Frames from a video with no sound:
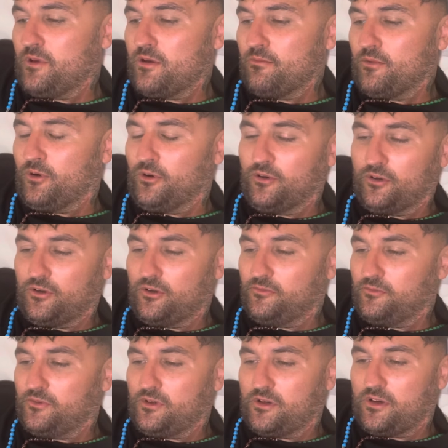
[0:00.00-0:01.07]
But
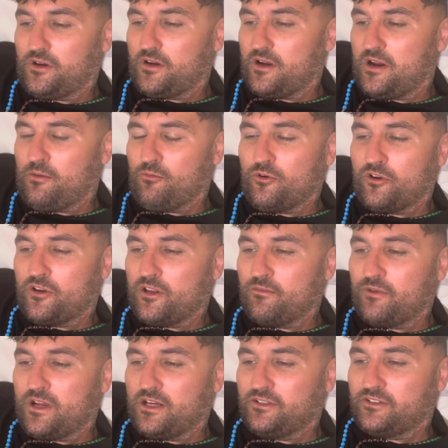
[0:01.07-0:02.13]
I'm one of them
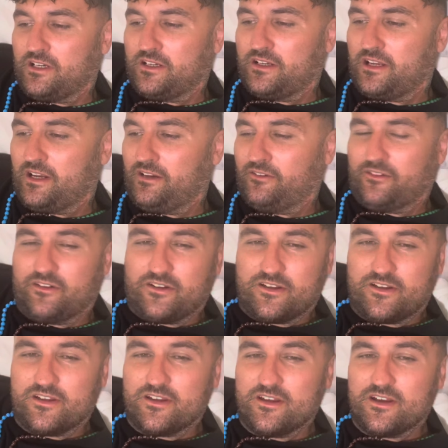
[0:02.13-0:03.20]
guys, I can't.
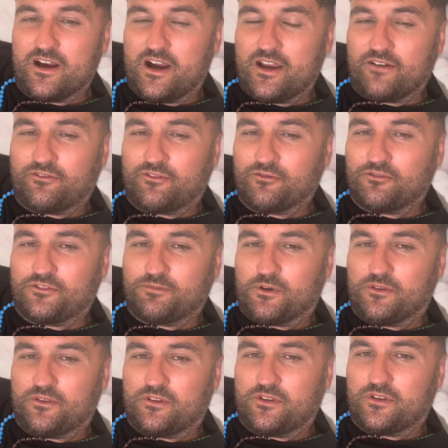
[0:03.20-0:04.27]
I have to
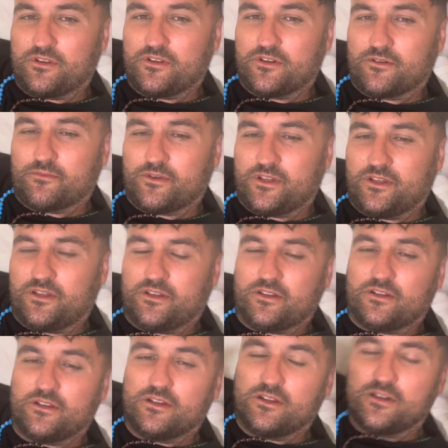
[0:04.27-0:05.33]
respond, you know what I mean?
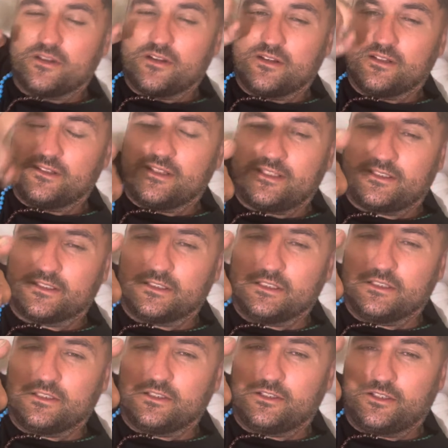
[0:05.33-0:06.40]
Listen,
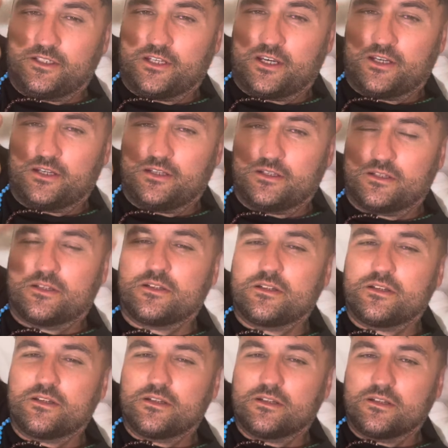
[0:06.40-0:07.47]
yeah?
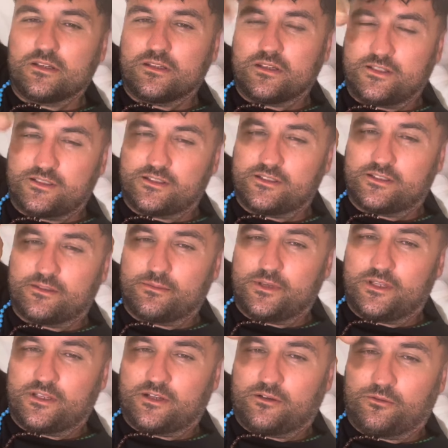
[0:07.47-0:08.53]
Listen to me
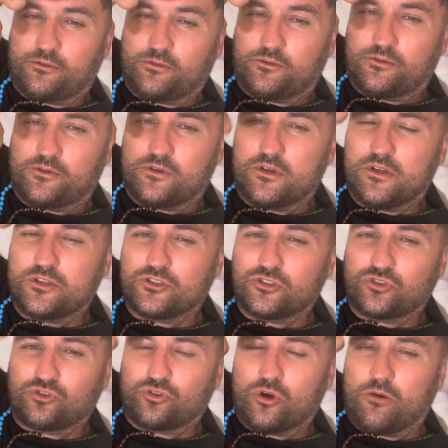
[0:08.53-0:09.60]
now.
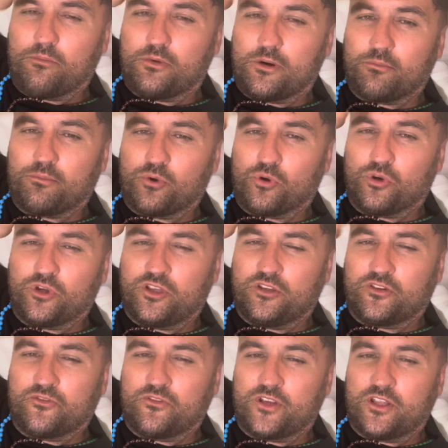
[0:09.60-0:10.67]
Stop putting the
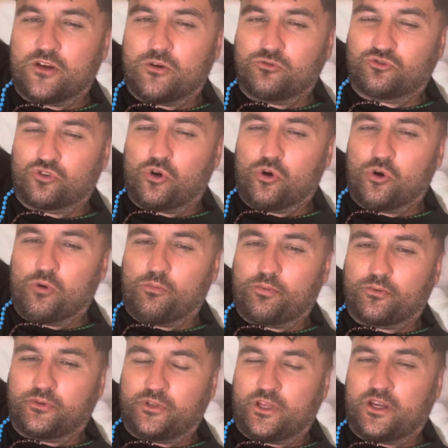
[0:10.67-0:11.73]
videos up,
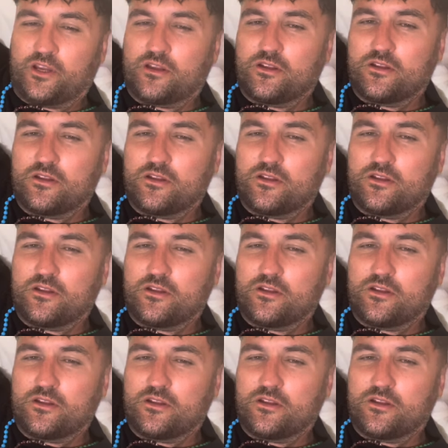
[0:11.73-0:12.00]
yeah?